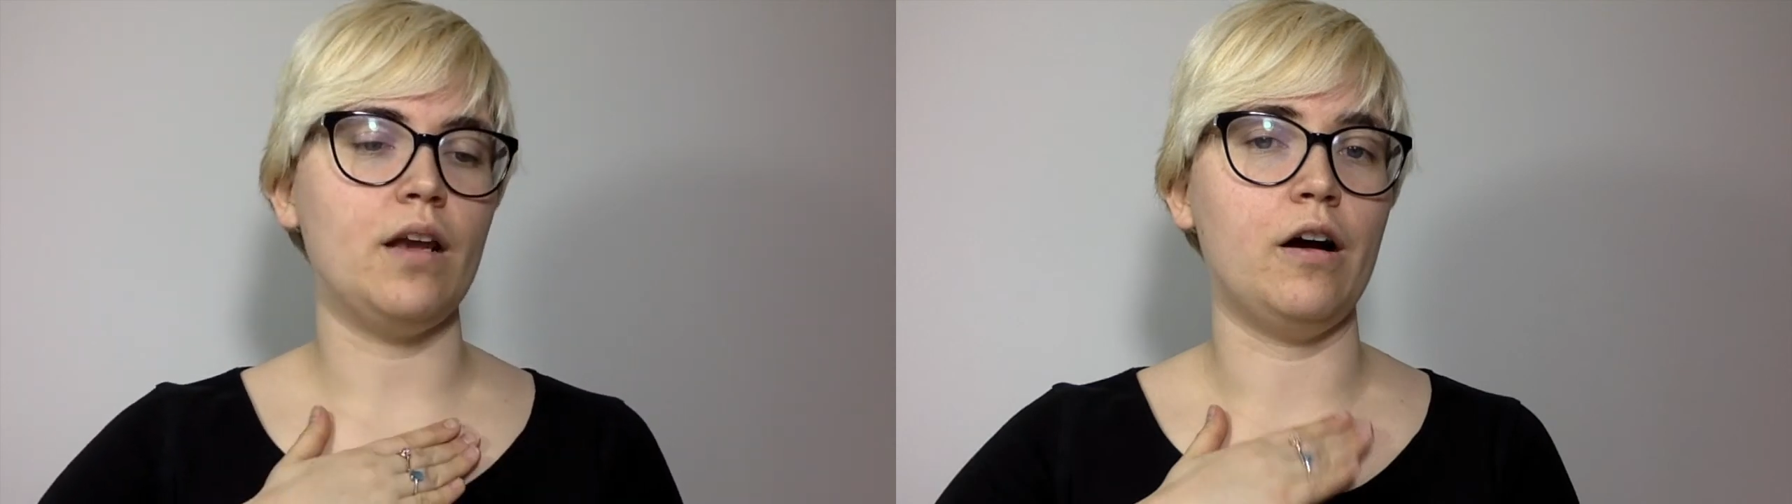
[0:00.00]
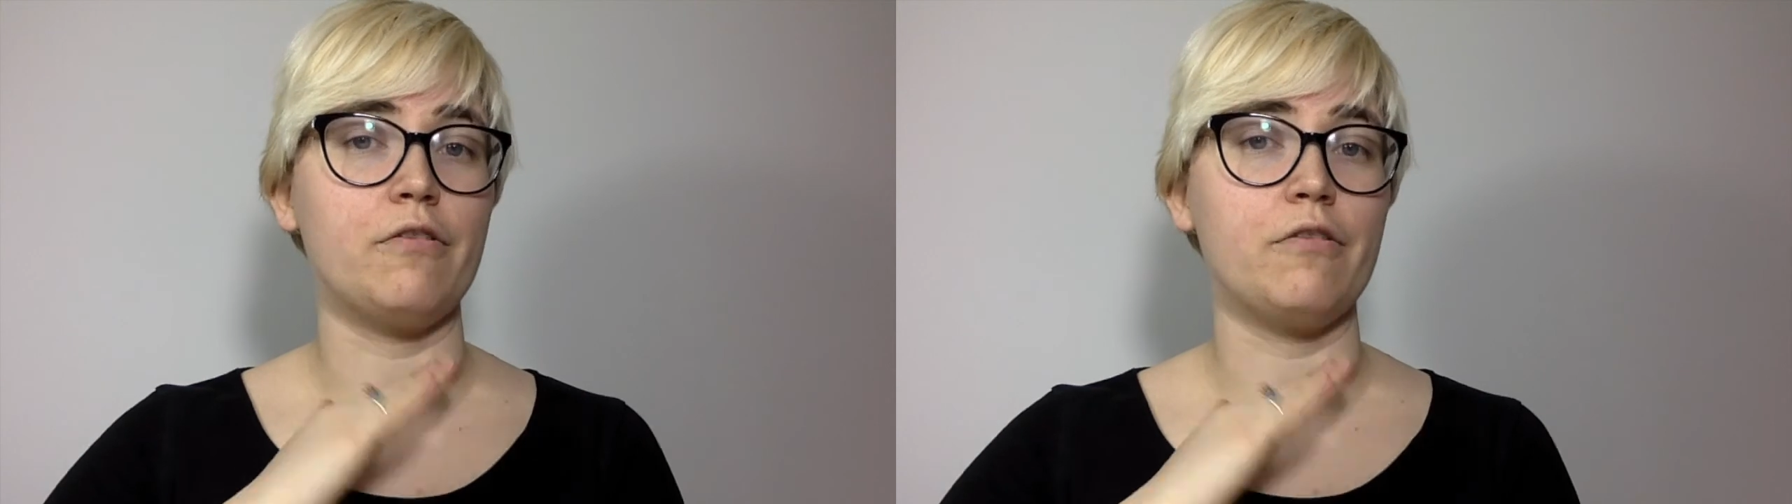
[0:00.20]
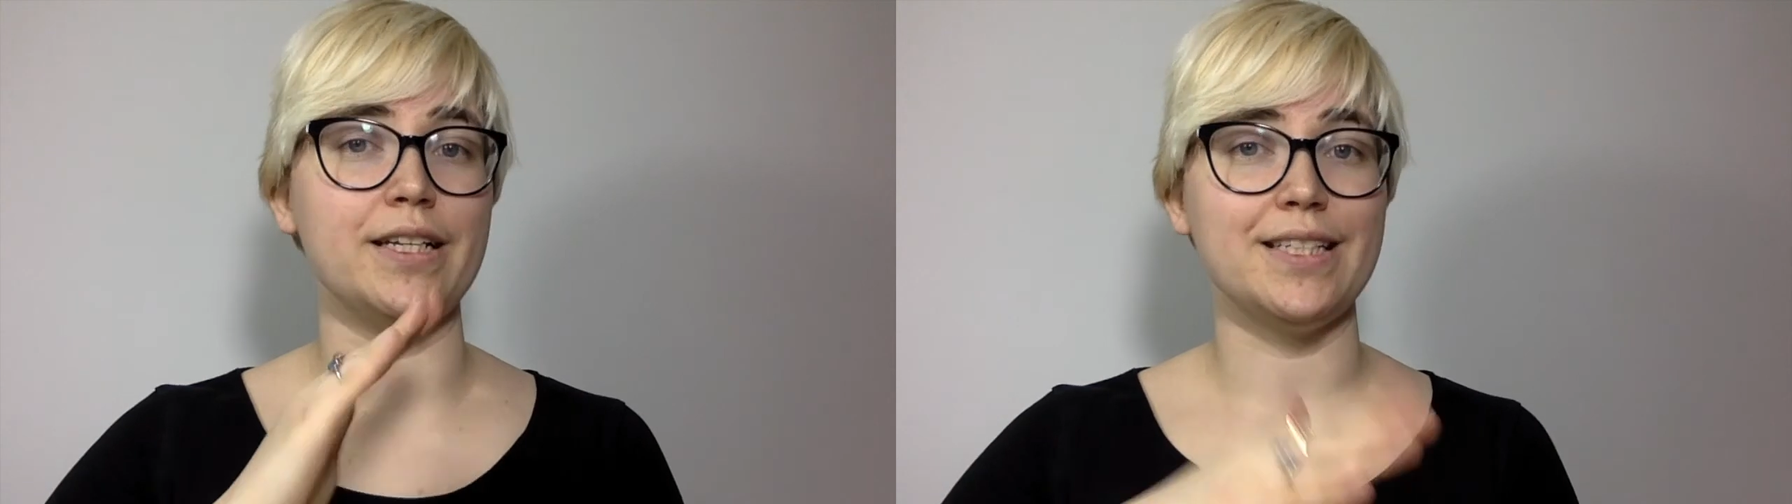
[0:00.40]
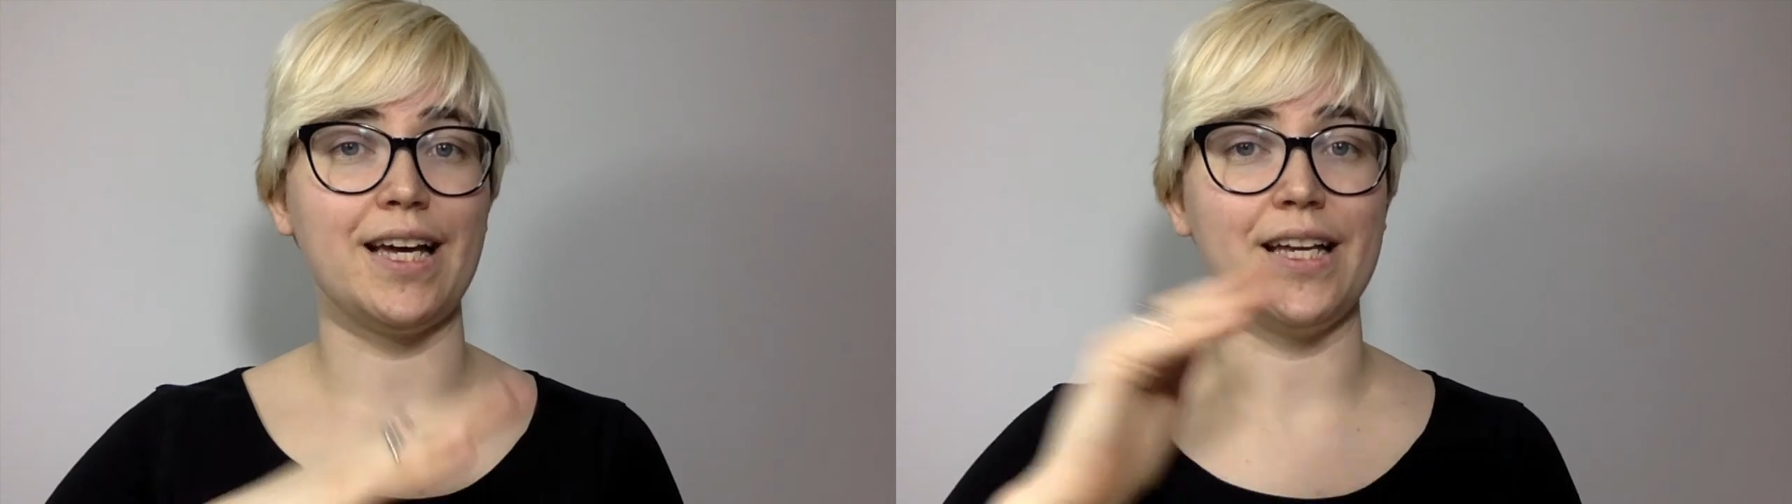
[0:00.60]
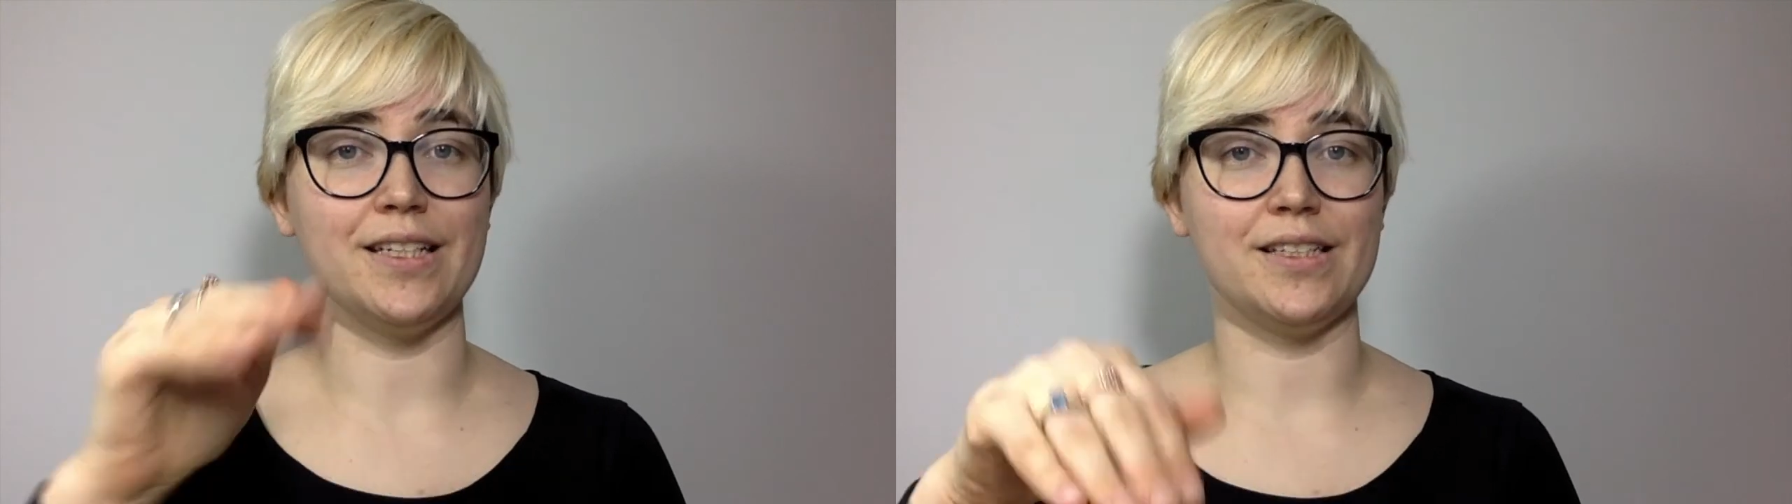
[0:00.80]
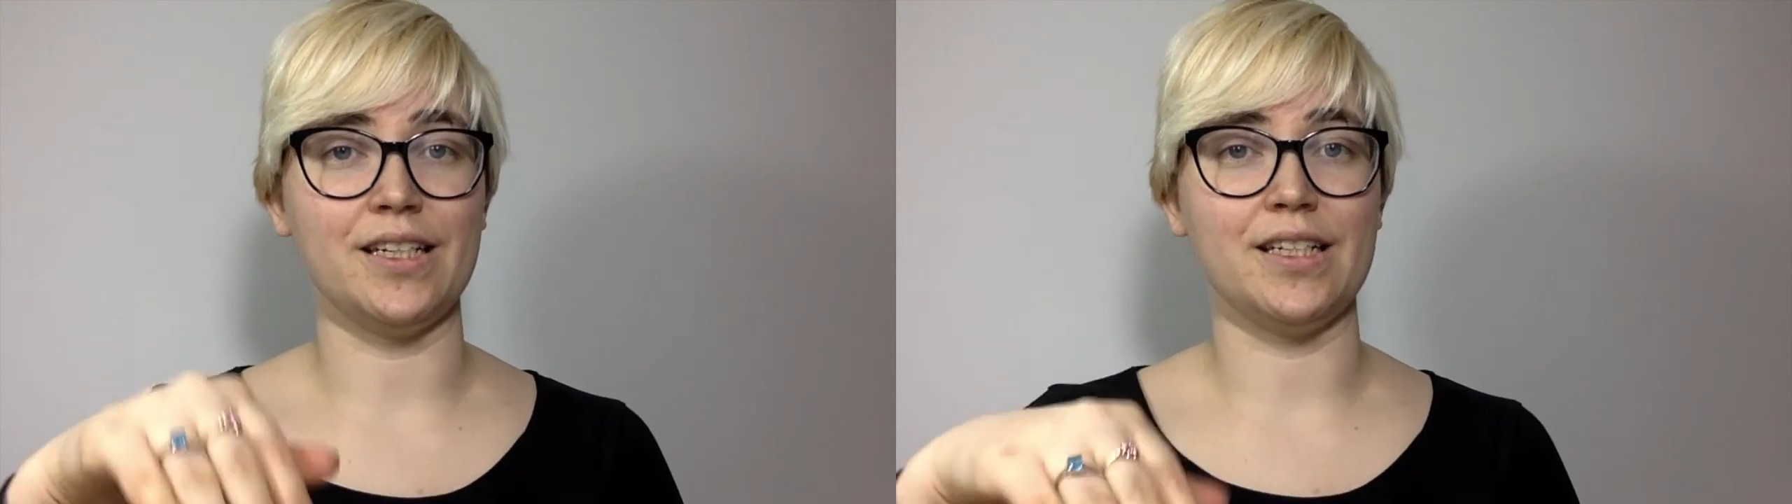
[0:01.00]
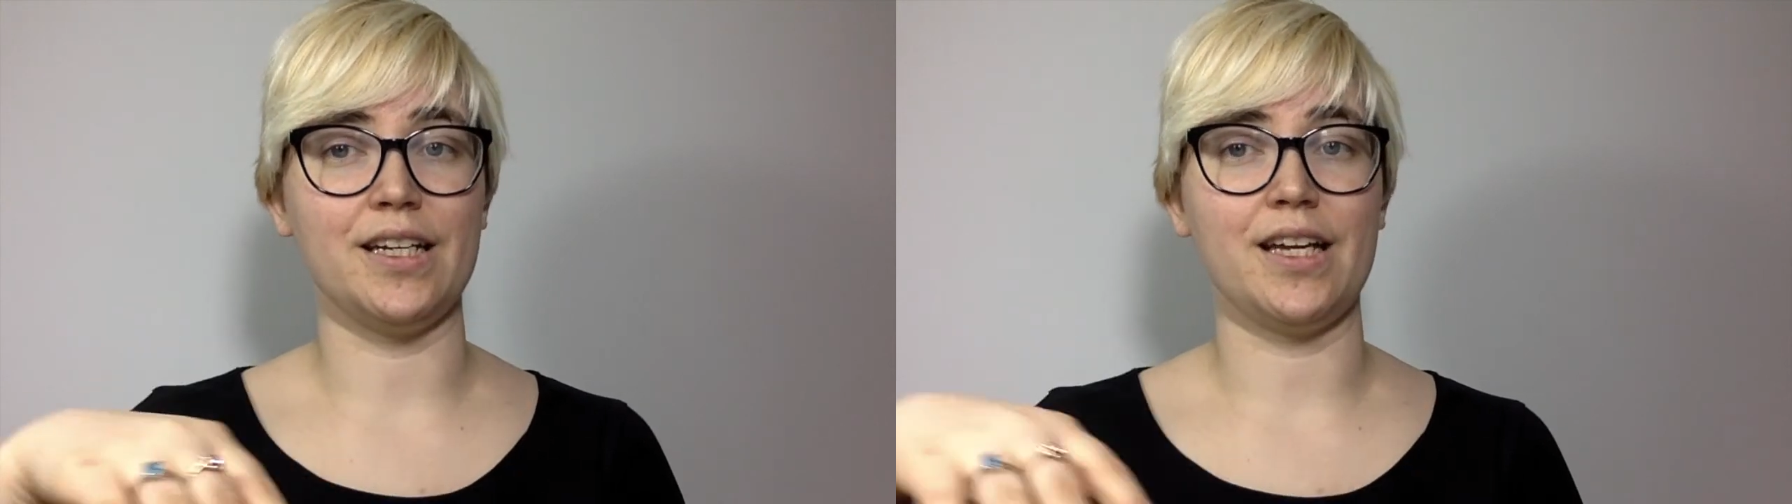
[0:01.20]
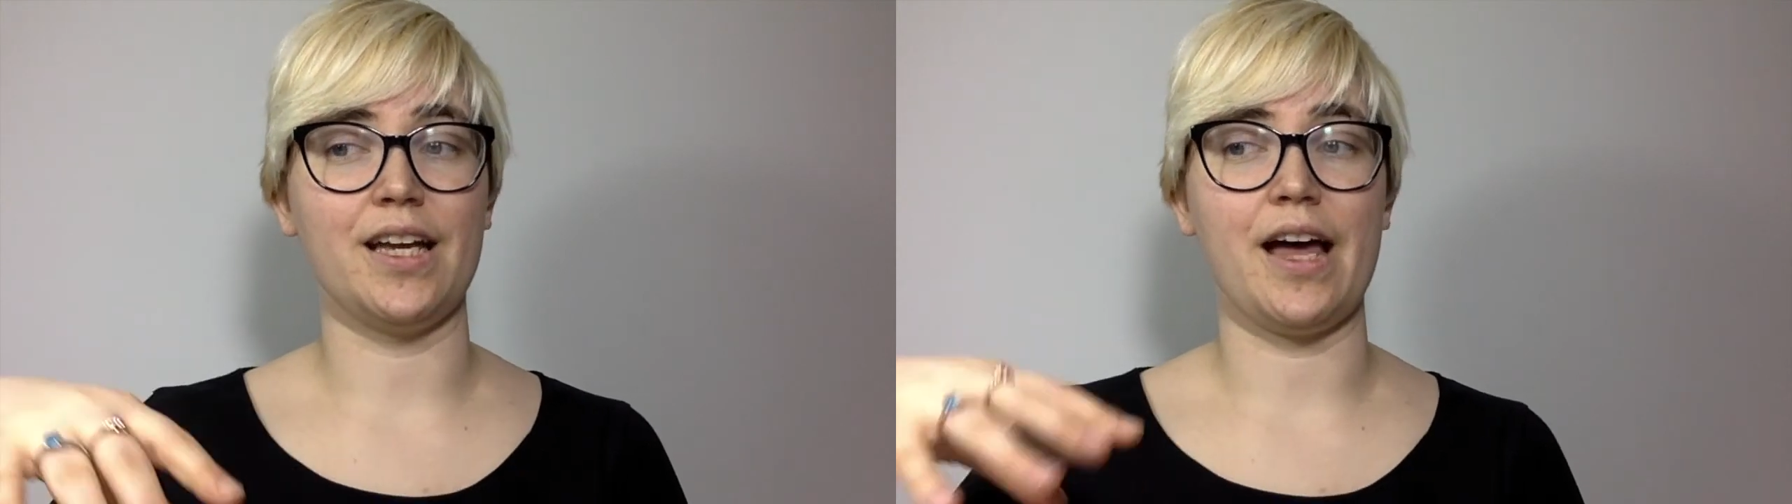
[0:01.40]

I'll read Saturday and Sunday,